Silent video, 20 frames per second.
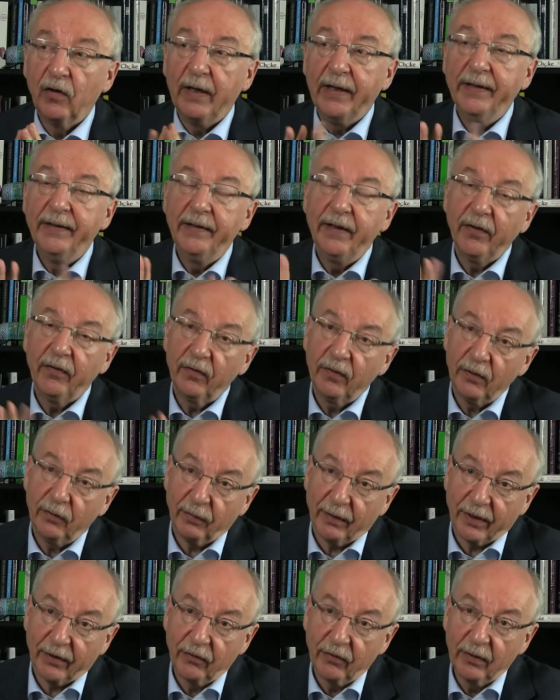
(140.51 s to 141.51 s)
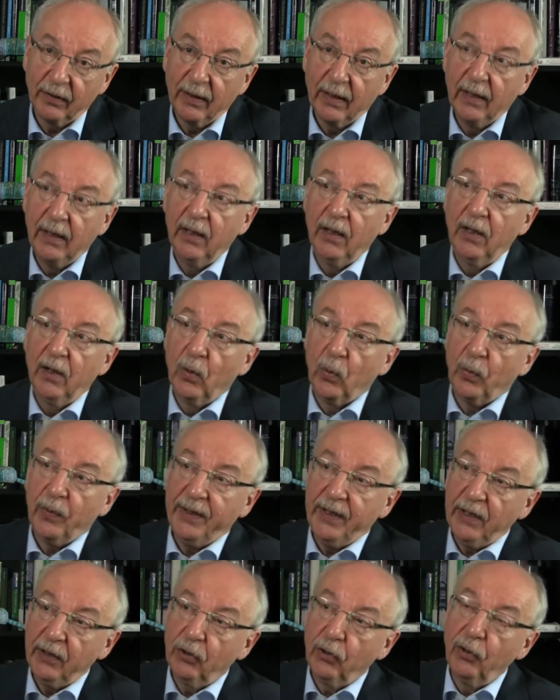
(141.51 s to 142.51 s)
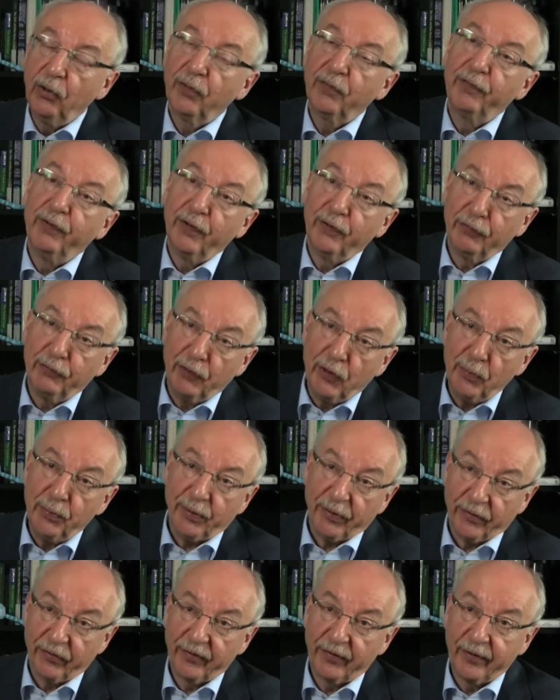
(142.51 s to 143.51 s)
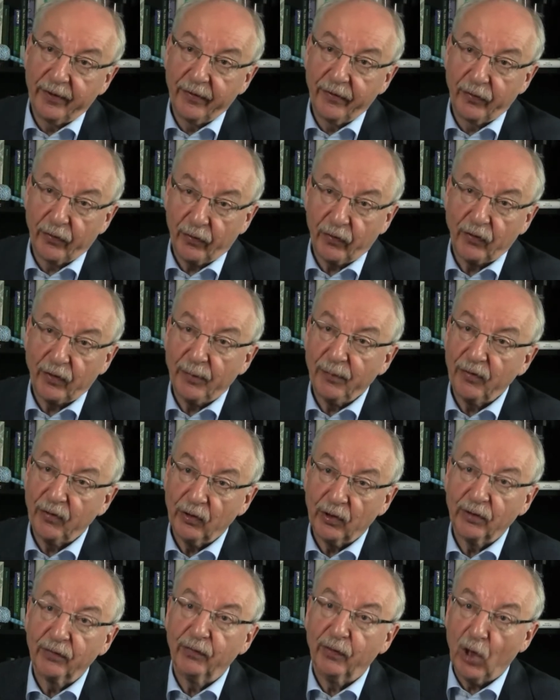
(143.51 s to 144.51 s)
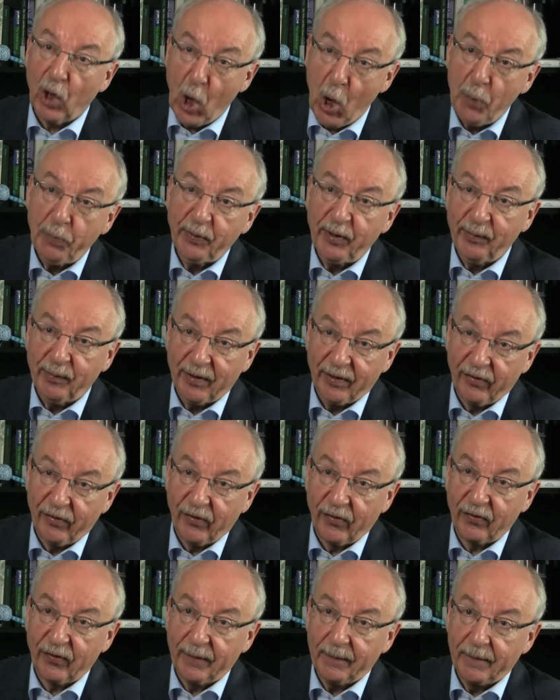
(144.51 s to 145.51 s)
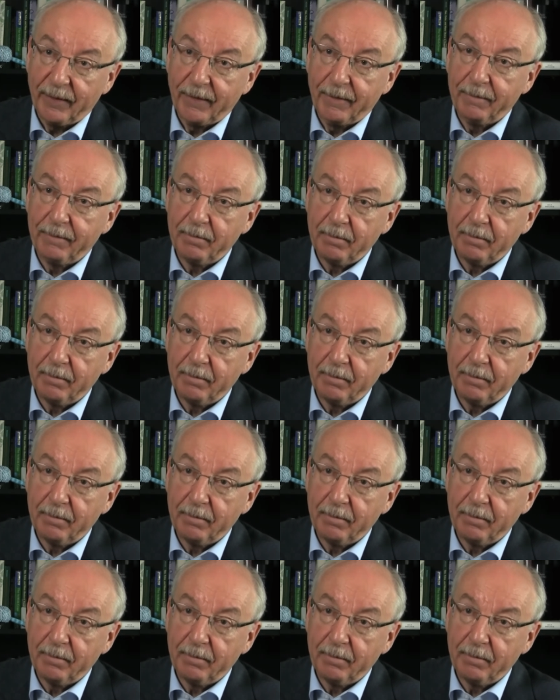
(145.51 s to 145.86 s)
In this situation, we need to look for robust systems, not for optimal systems.